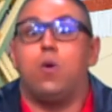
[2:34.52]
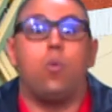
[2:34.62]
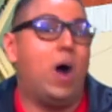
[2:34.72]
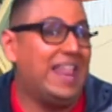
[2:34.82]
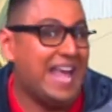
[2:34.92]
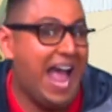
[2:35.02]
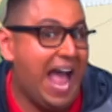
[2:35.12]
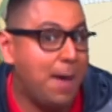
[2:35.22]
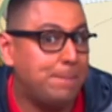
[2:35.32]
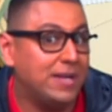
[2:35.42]
What
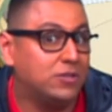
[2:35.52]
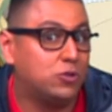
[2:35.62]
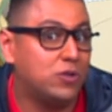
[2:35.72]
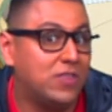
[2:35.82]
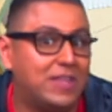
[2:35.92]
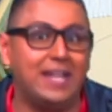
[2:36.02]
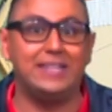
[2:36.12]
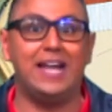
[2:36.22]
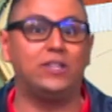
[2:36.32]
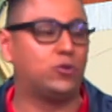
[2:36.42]
happened during that
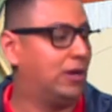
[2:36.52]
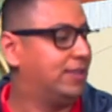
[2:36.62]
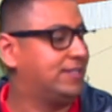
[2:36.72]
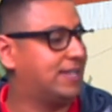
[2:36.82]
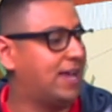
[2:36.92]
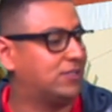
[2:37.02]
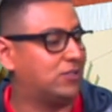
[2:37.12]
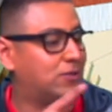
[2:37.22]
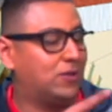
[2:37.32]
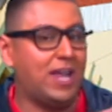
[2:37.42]
natural
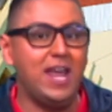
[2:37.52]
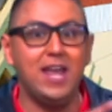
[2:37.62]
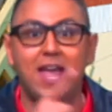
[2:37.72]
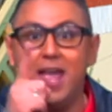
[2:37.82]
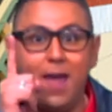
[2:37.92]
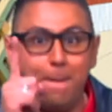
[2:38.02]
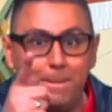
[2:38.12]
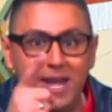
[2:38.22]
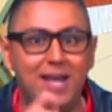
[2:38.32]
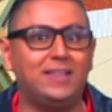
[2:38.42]
disaster, okay?
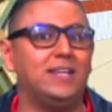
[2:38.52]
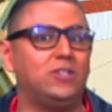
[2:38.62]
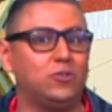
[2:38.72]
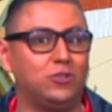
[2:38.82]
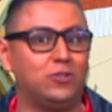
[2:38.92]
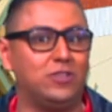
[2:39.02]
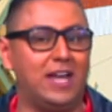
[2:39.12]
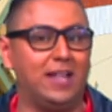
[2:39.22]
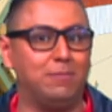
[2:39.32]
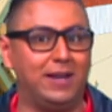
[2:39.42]
Pay attention to
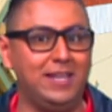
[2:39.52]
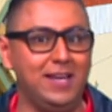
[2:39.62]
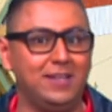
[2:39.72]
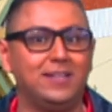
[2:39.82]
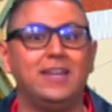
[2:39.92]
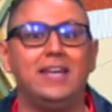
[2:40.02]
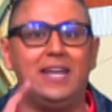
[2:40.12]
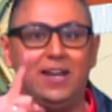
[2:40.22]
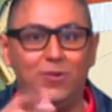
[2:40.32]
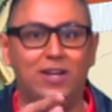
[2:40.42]
that, Maria.
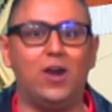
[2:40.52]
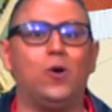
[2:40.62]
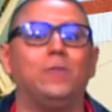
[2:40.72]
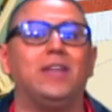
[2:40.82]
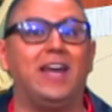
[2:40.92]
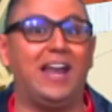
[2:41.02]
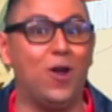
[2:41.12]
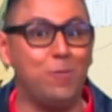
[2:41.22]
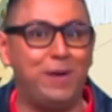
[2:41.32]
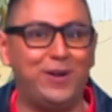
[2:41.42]
Here we go.
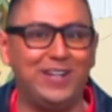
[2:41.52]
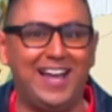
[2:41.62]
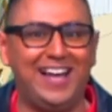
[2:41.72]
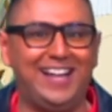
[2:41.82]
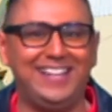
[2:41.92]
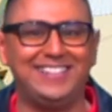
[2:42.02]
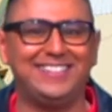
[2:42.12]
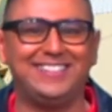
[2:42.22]
Hello, Paola.